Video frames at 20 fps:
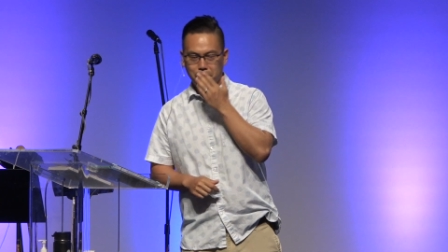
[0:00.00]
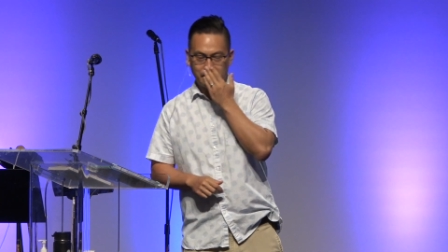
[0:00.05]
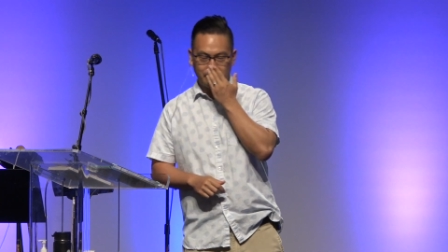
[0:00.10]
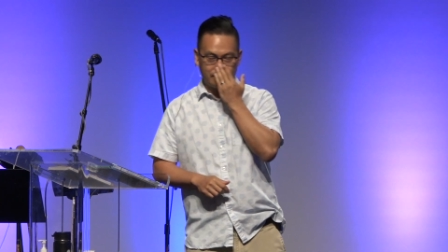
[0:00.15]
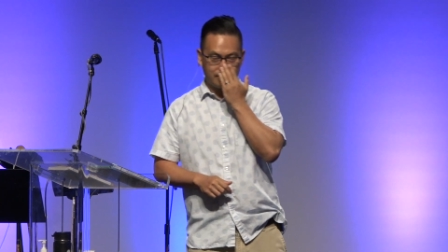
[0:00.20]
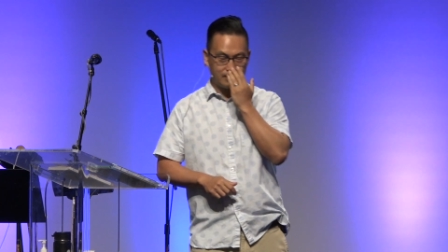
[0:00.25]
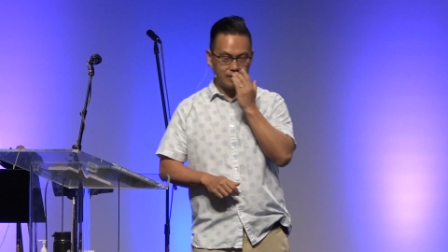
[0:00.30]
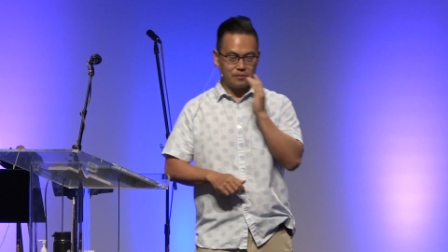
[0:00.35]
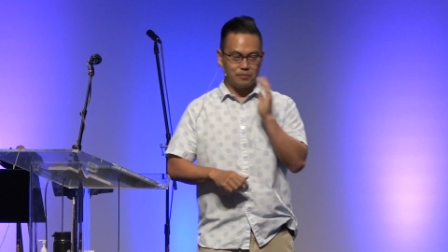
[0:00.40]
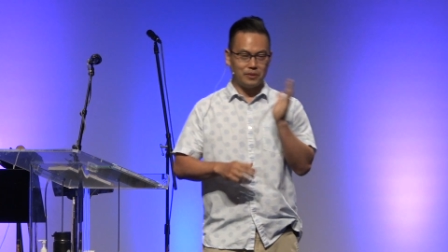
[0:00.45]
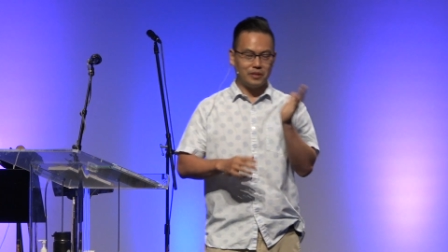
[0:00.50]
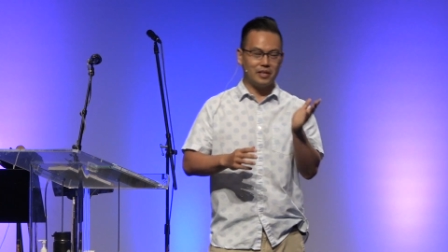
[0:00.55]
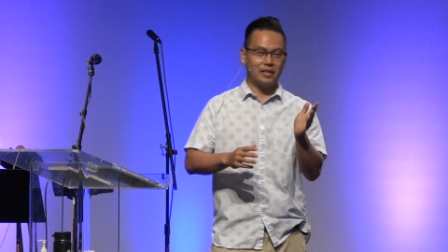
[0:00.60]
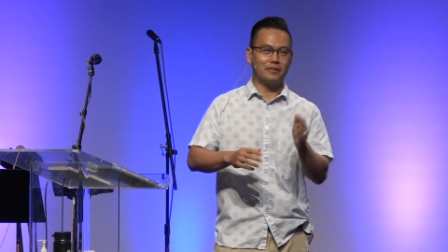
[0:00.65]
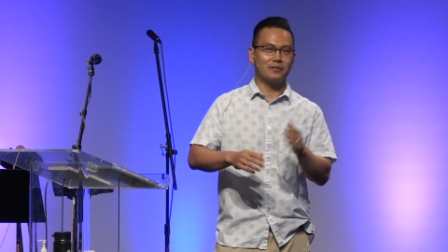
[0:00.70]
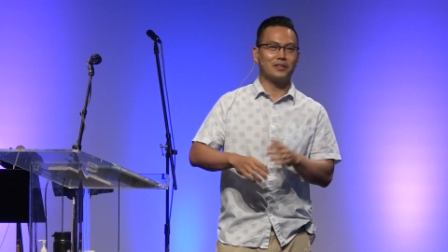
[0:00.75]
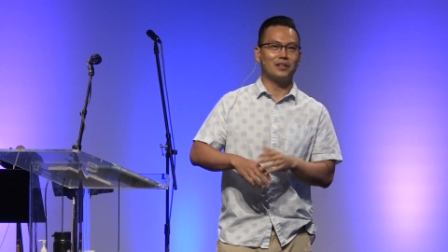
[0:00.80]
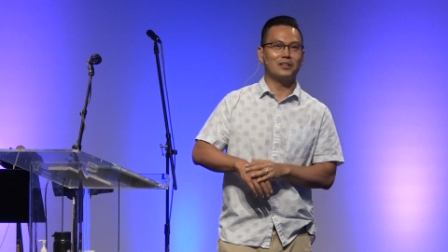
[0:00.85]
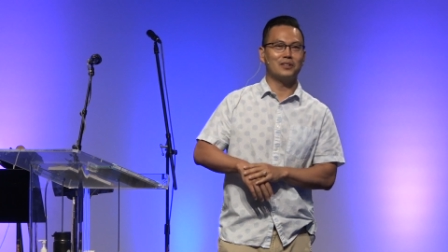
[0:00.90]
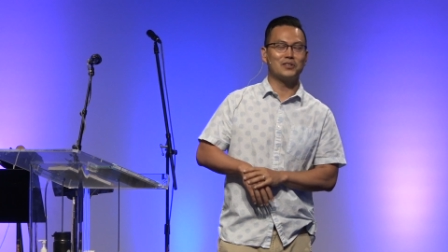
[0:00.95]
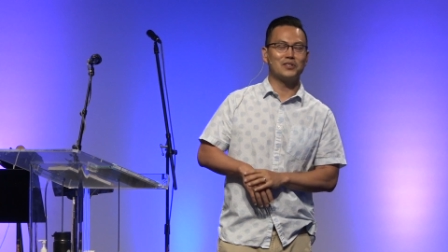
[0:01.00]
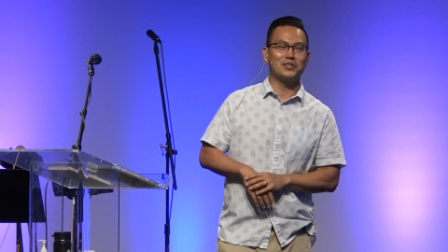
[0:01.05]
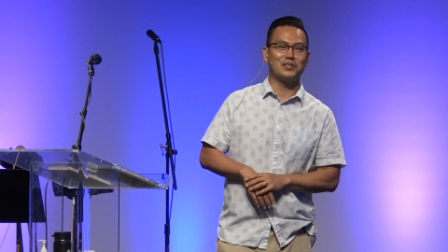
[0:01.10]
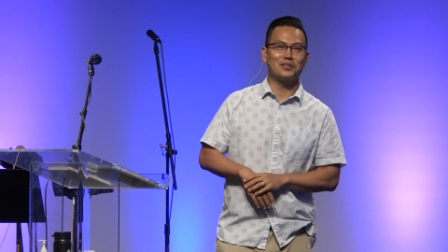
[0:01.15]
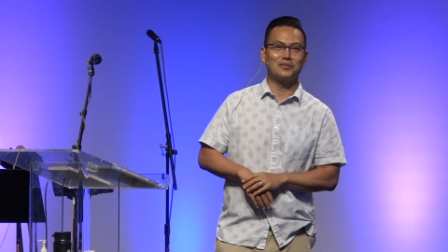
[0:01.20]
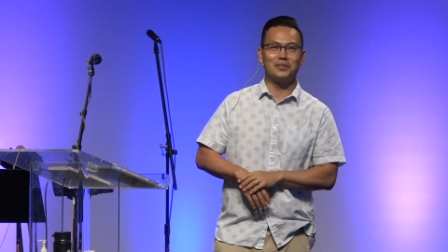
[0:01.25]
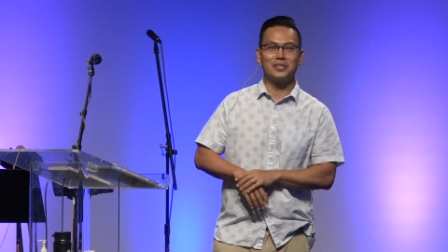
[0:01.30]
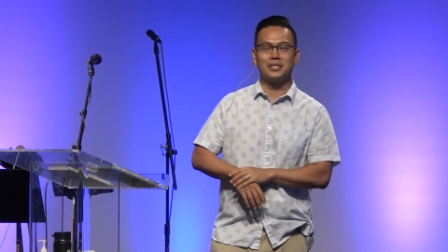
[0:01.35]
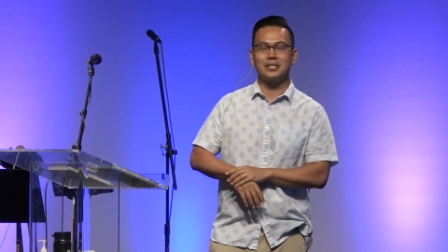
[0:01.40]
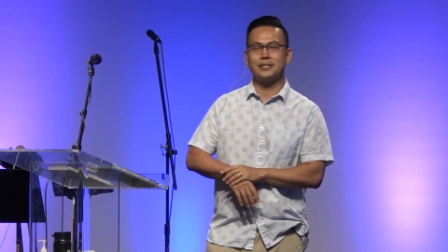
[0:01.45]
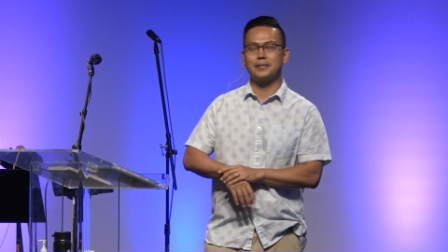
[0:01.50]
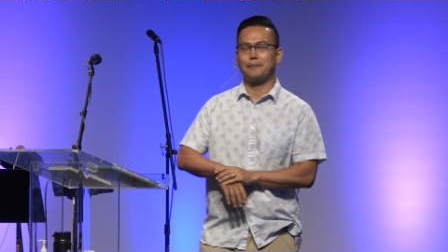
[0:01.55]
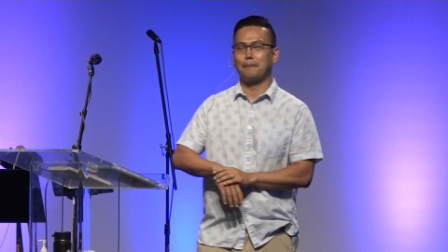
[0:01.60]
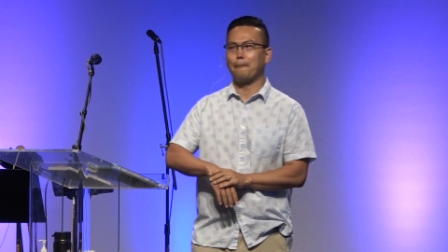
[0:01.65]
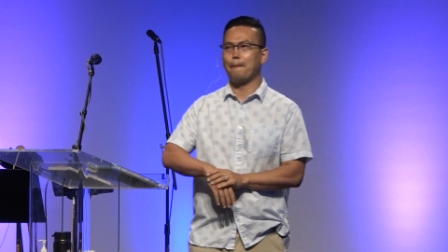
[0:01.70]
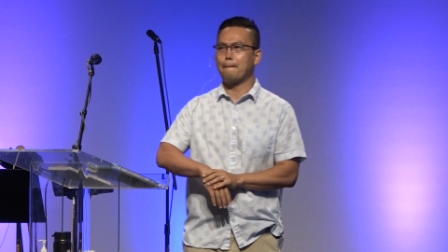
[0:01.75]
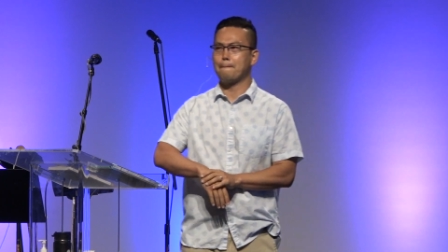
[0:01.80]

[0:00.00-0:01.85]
be, because we don't have college service.